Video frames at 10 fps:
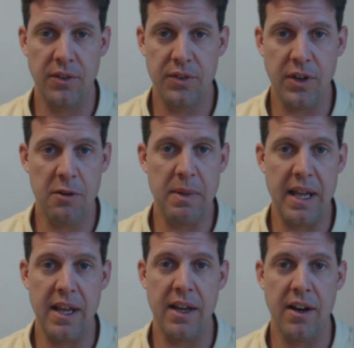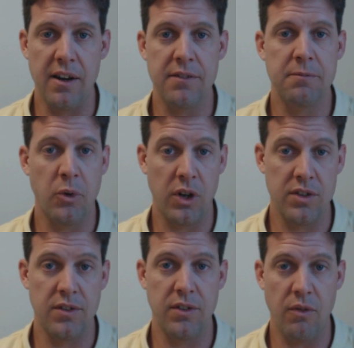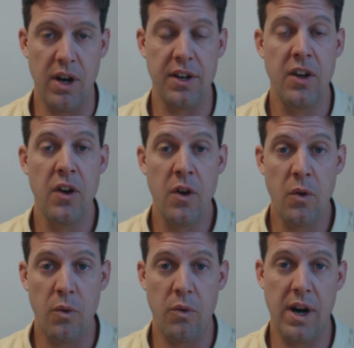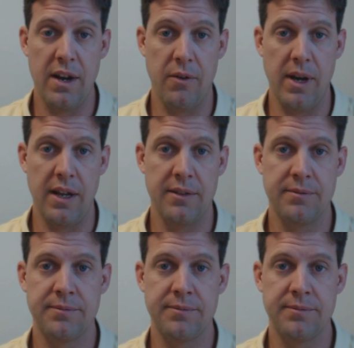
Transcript: start paying off mortgages if you want right away.